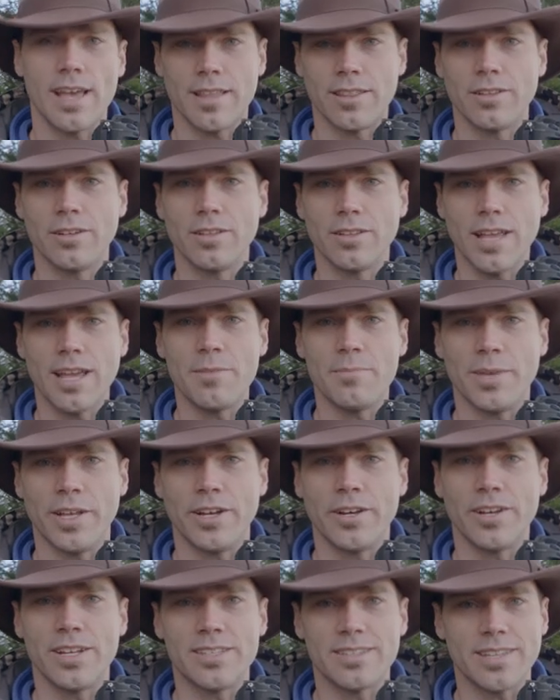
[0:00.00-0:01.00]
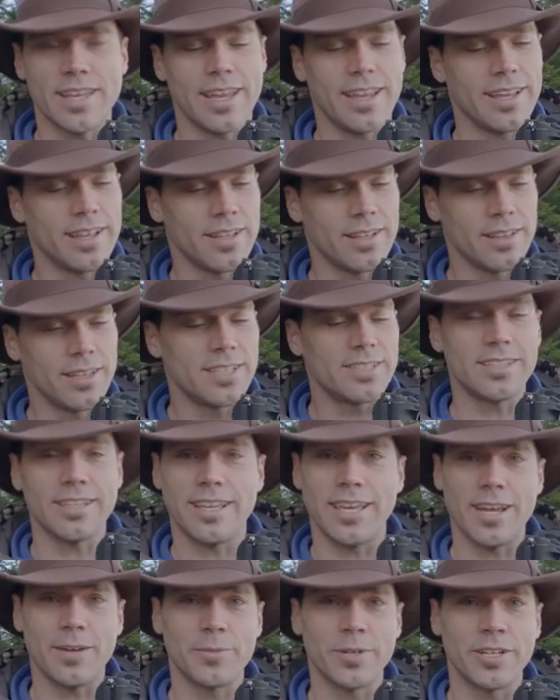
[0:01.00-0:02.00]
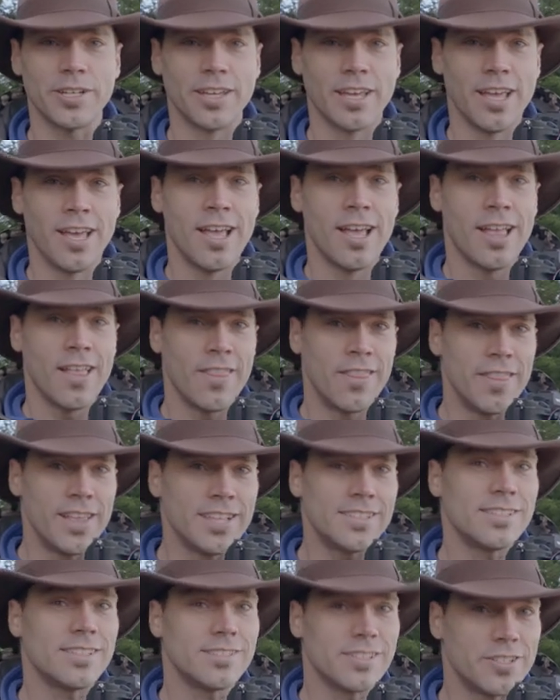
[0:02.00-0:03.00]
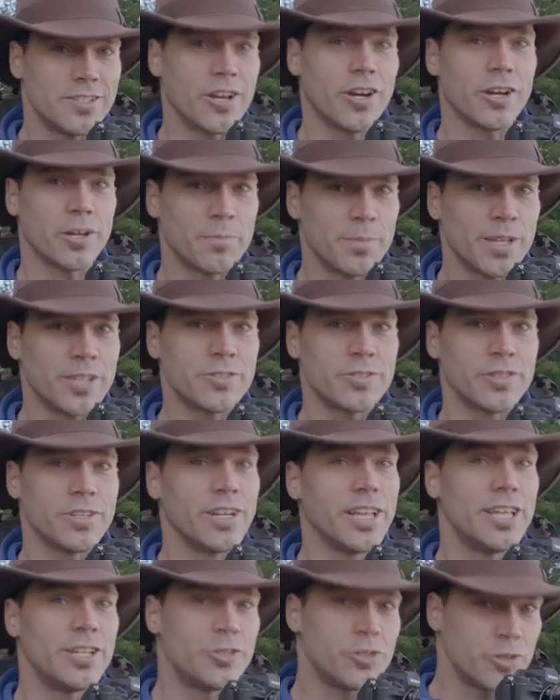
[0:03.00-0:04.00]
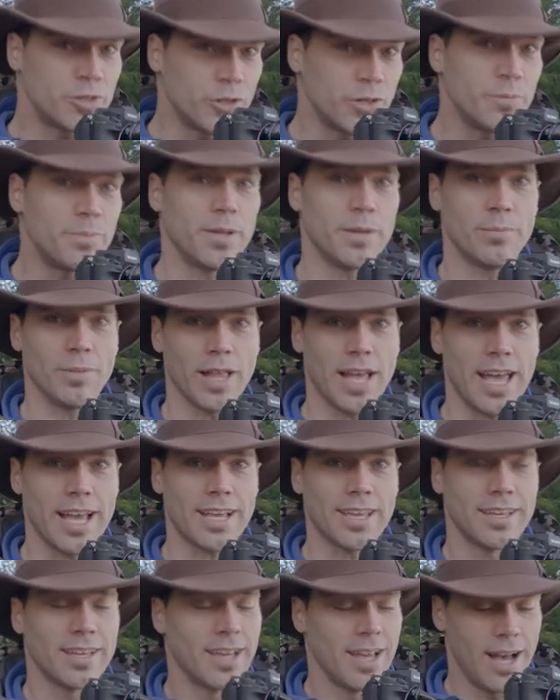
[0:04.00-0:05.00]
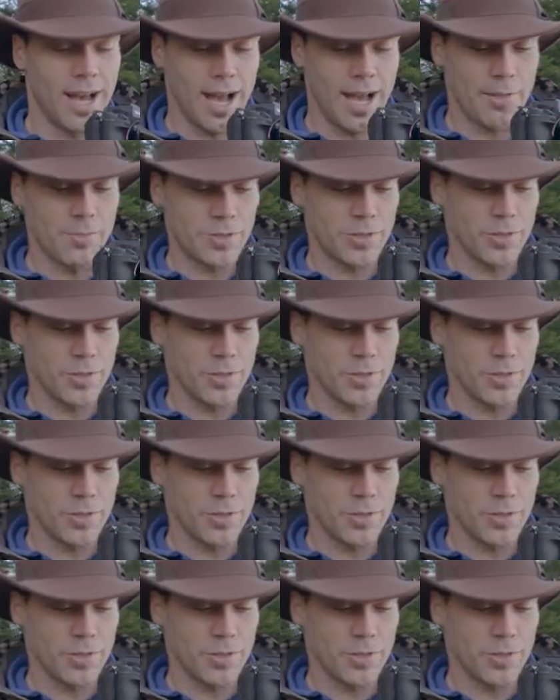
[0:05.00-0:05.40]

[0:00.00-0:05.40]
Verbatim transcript: that little light meter and say, listen, camera, this is a dark picture. It should be black. I'm